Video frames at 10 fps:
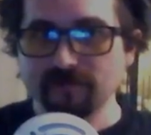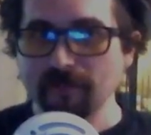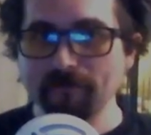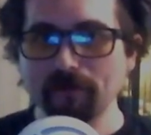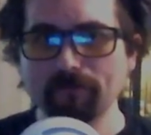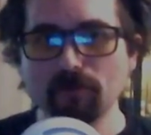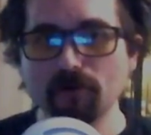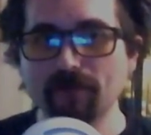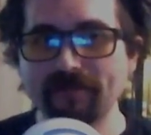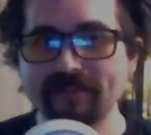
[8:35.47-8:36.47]
I mean, we can
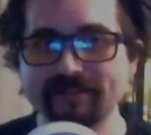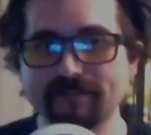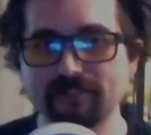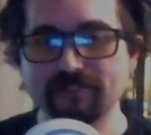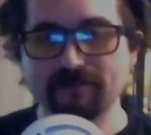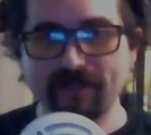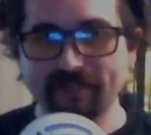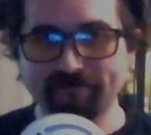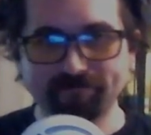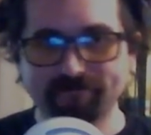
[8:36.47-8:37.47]
program that stuff just to make it
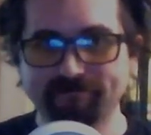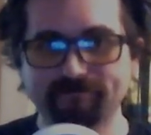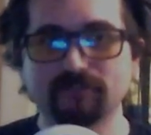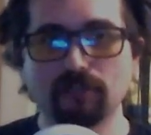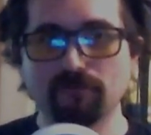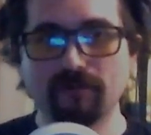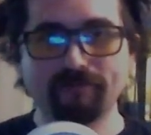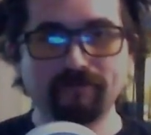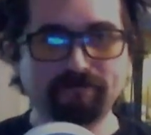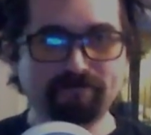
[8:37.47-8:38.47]
go
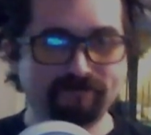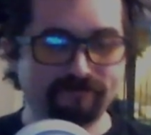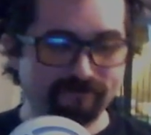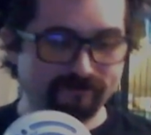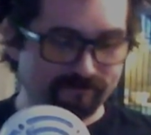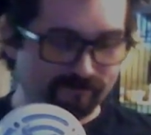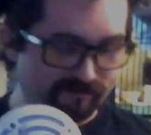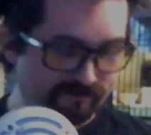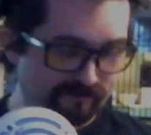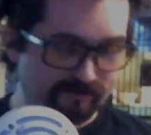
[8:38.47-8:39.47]
forever.
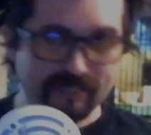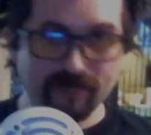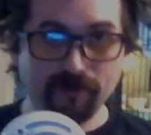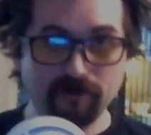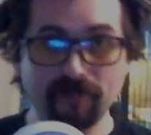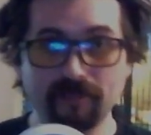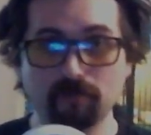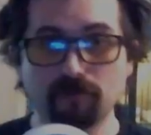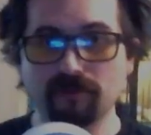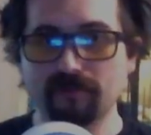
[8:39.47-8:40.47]
Got all the money in the
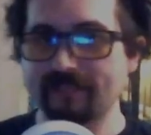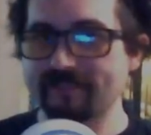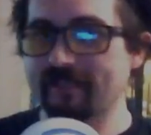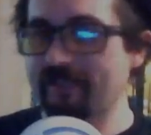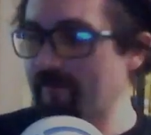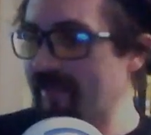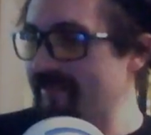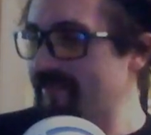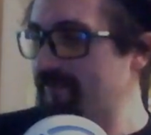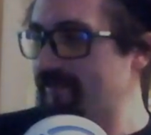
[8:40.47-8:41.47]
world, as
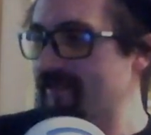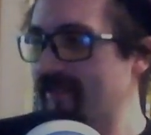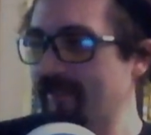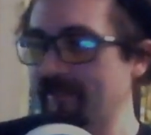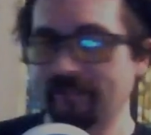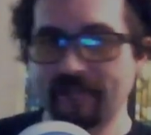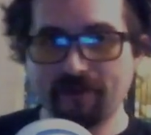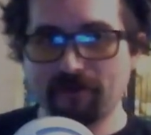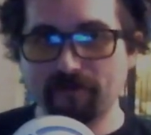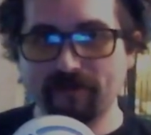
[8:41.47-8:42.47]
Manson would say. Got
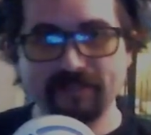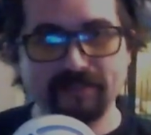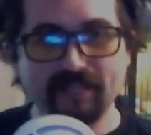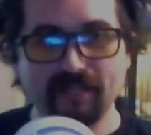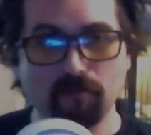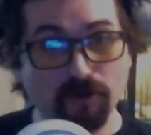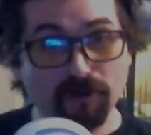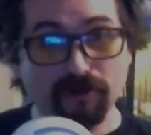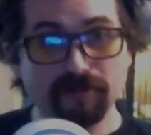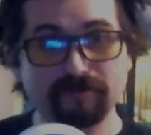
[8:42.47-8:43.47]
all the money in the damn
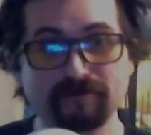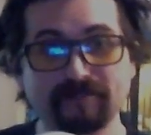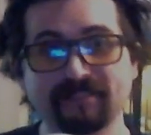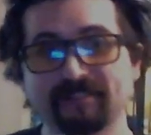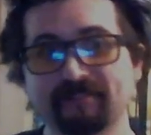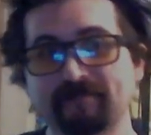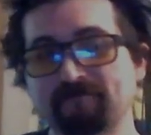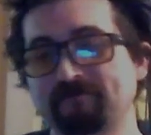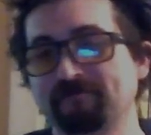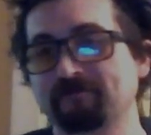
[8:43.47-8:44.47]
world.
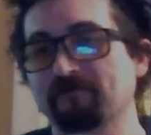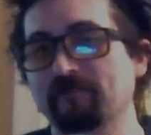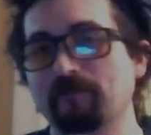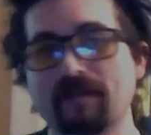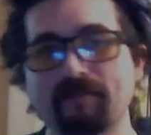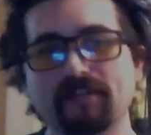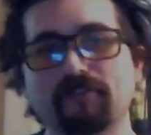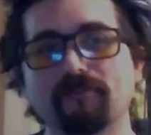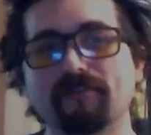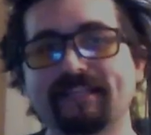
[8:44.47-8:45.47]
Why am I going to
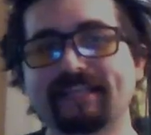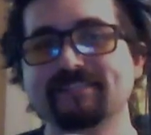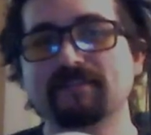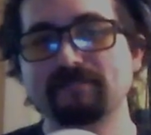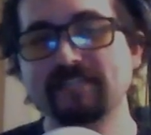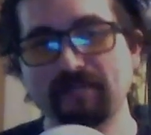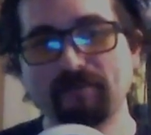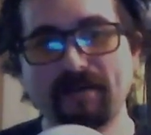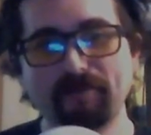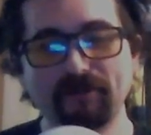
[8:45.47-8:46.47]
run around like some teeny
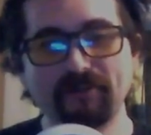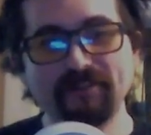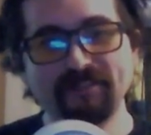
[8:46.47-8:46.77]
bopper?